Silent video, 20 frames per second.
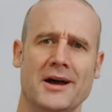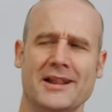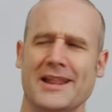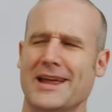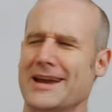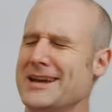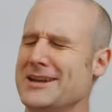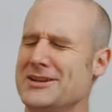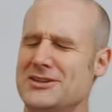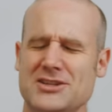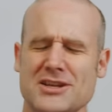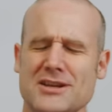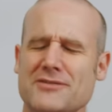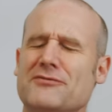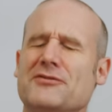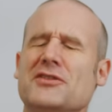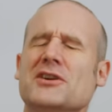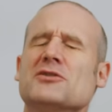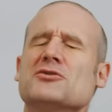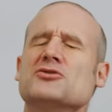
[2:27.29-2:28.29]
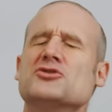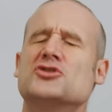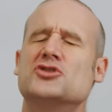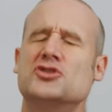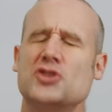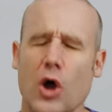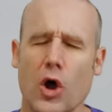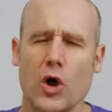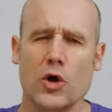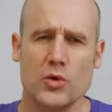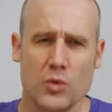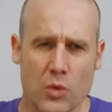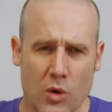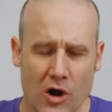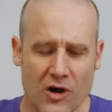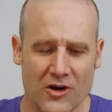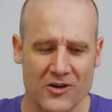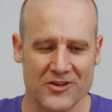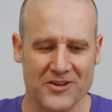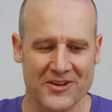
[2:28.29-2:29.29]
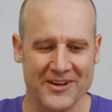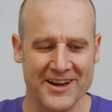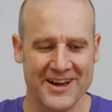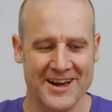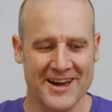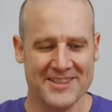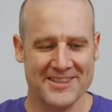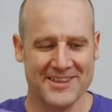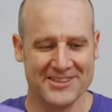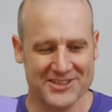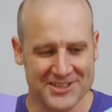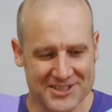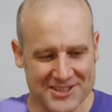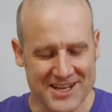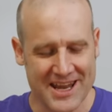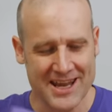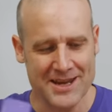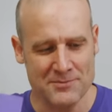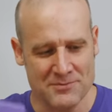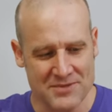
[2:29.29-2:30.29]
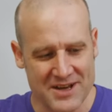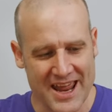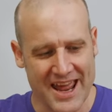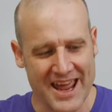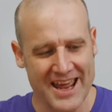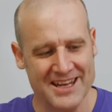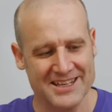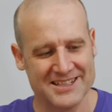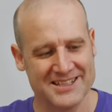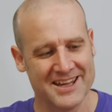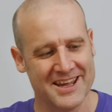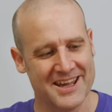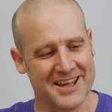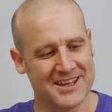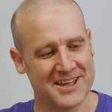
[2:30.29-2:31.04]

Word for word: Like it, it feels so wrong that the same net